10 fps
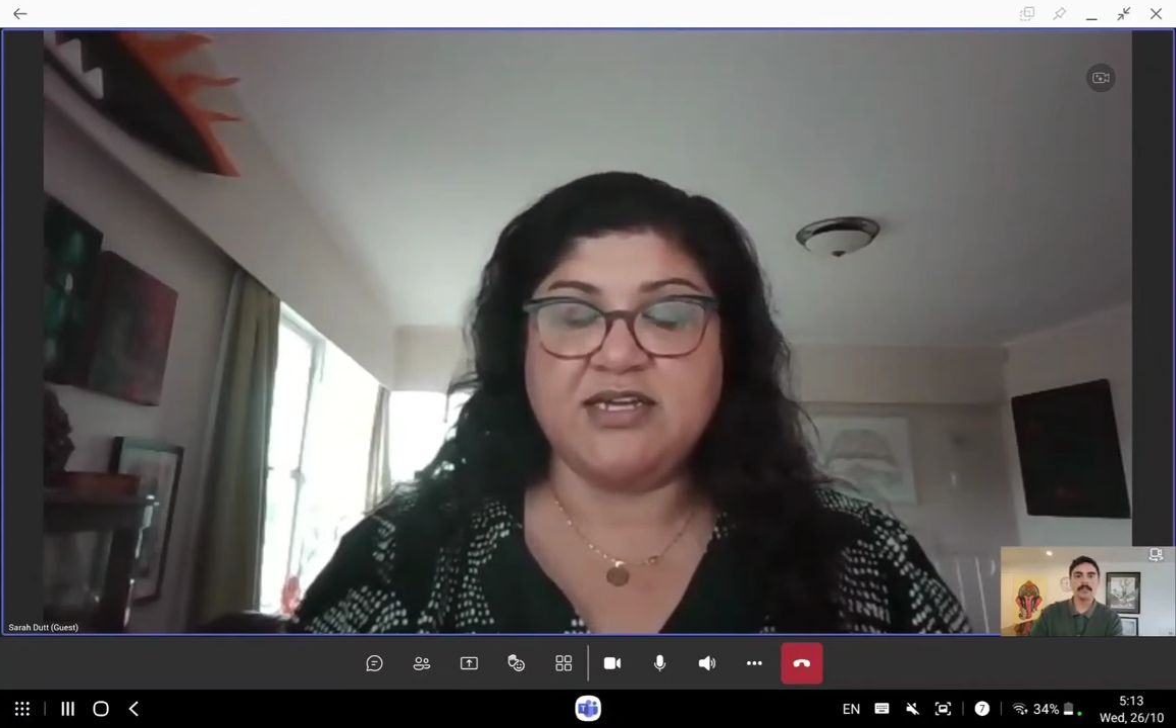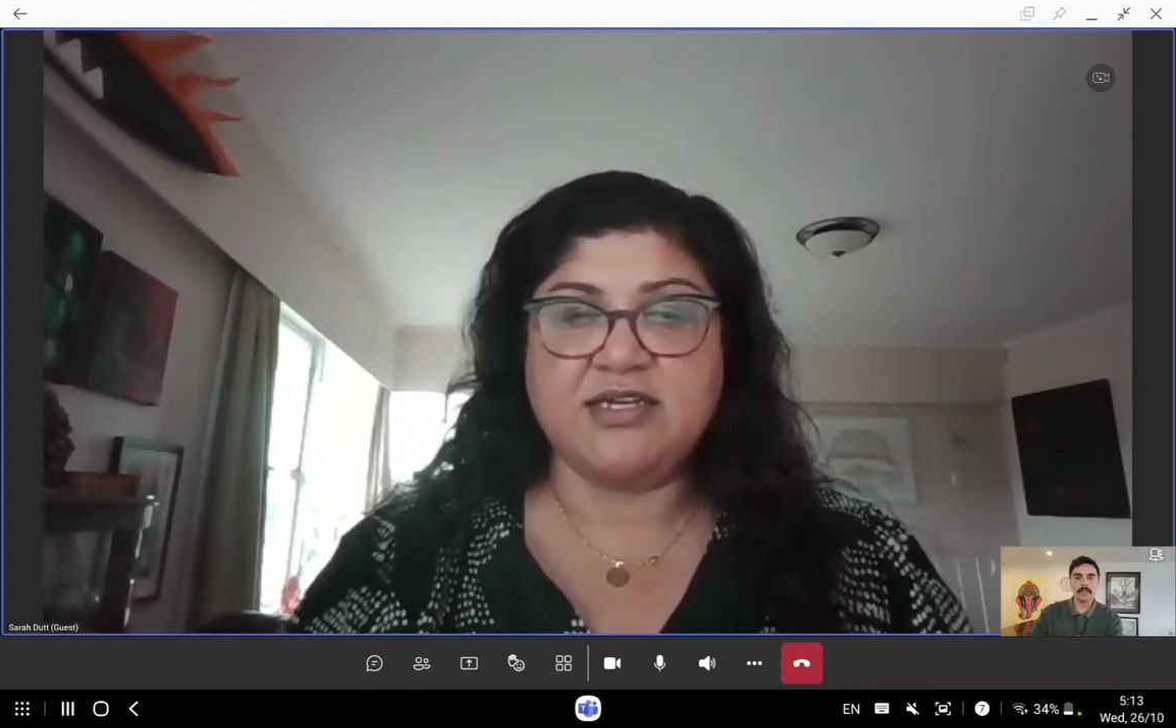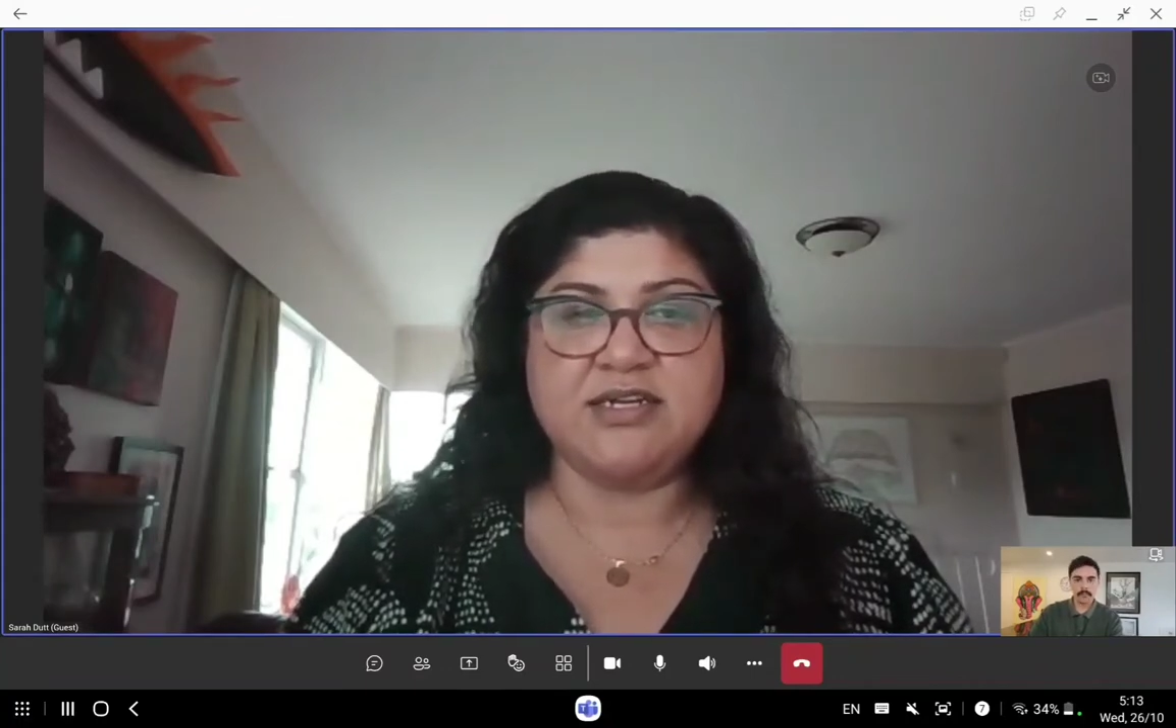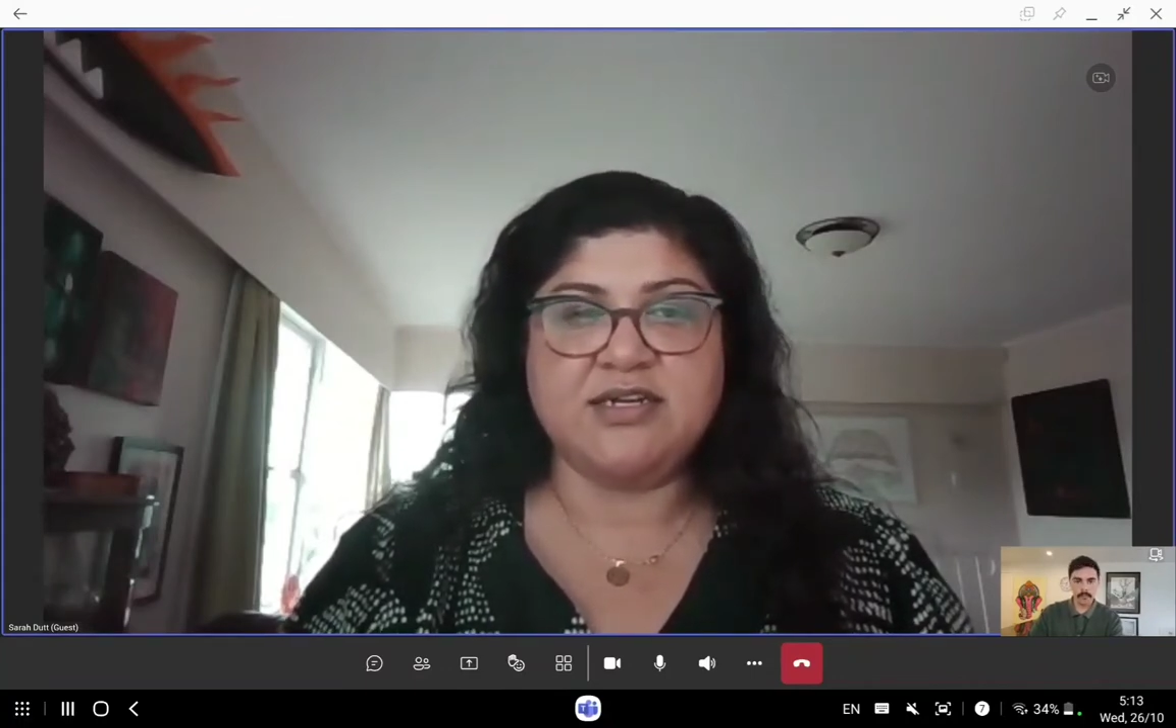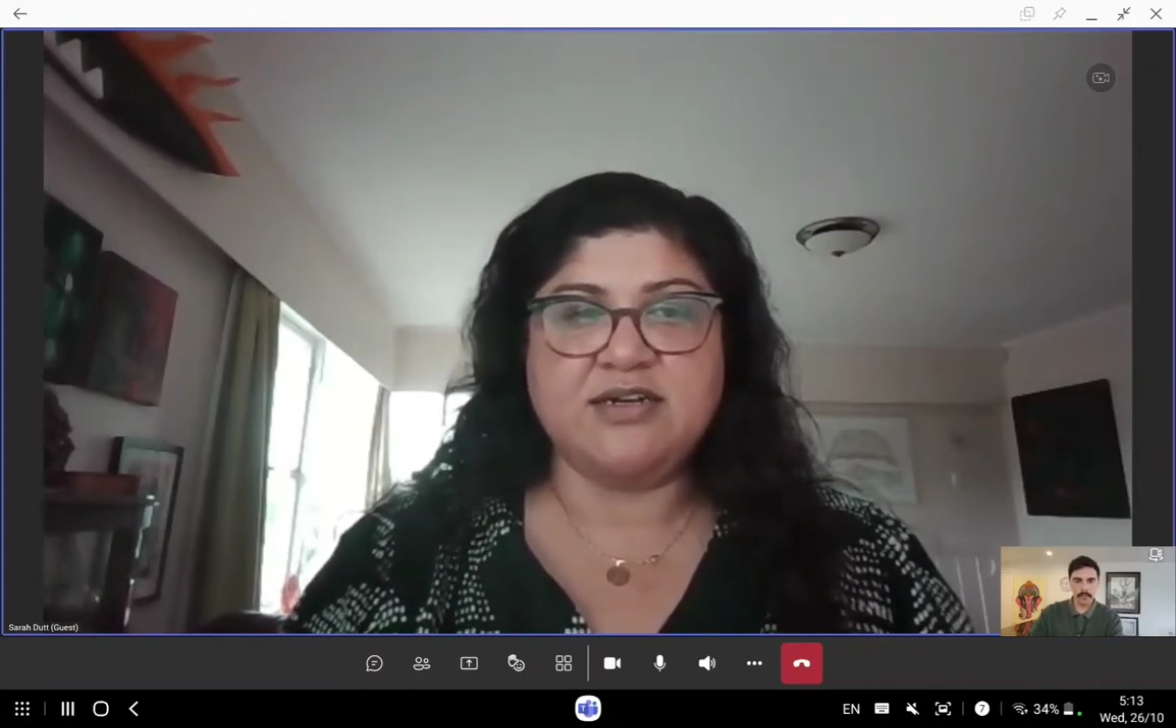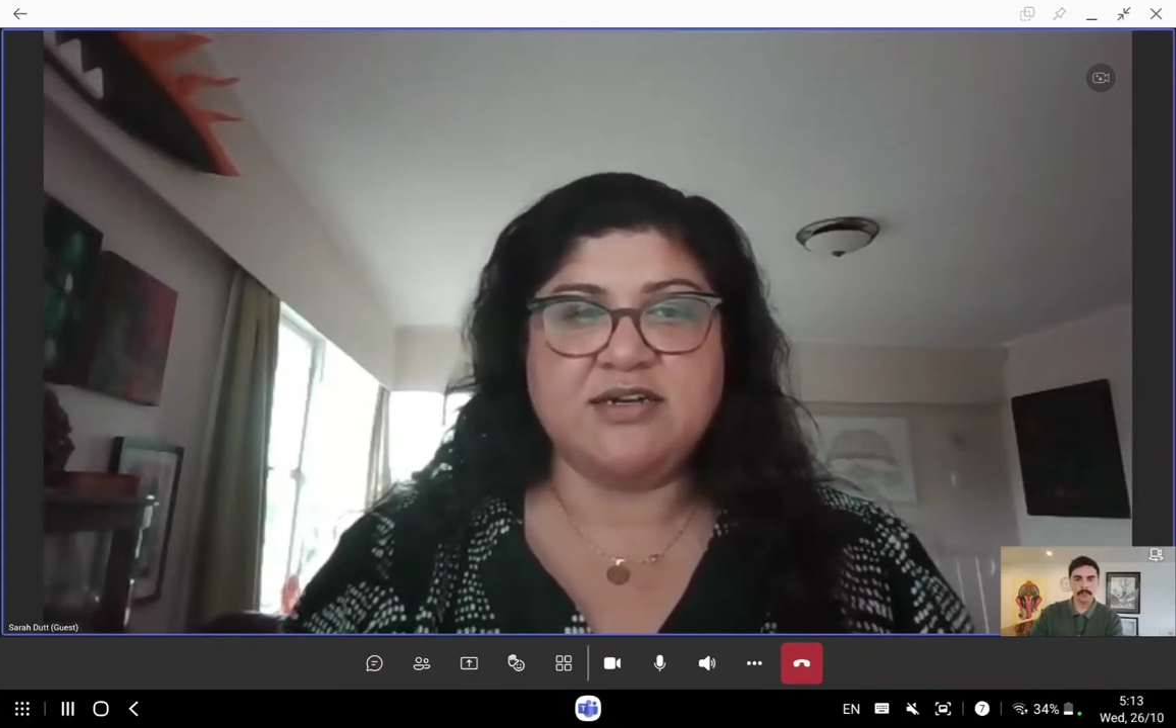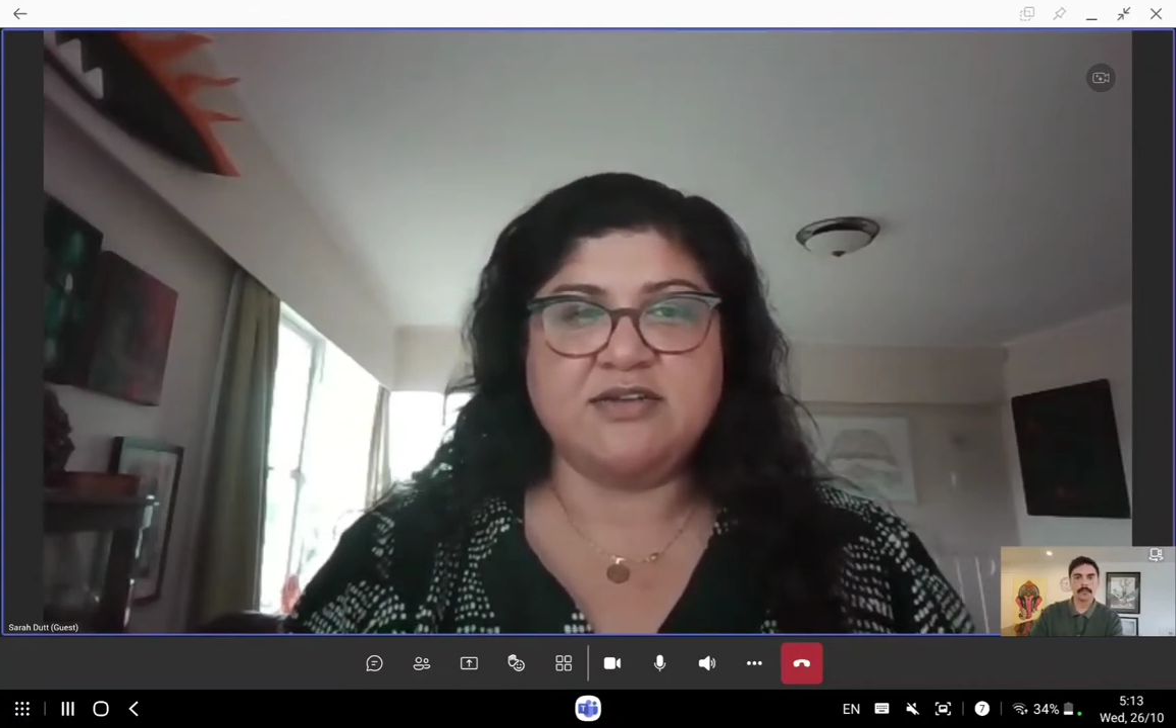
there.